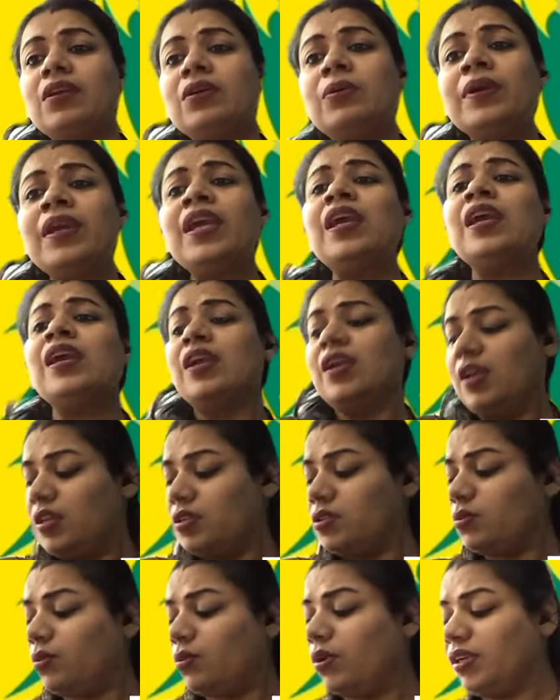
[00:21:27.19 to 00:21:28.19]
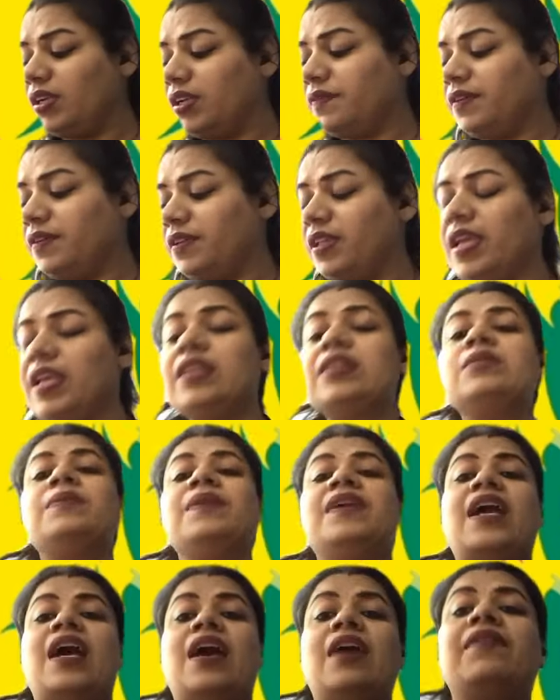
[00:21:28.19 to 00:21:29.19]
Okay. So whatever things
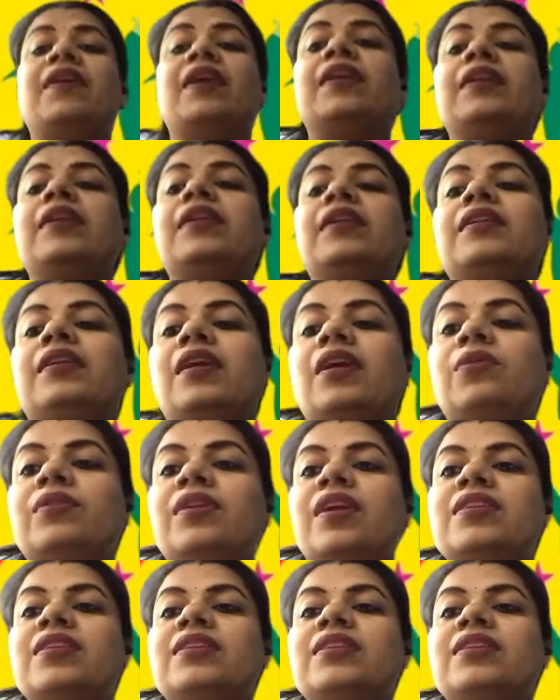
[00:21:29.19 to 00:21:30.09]
we have in and around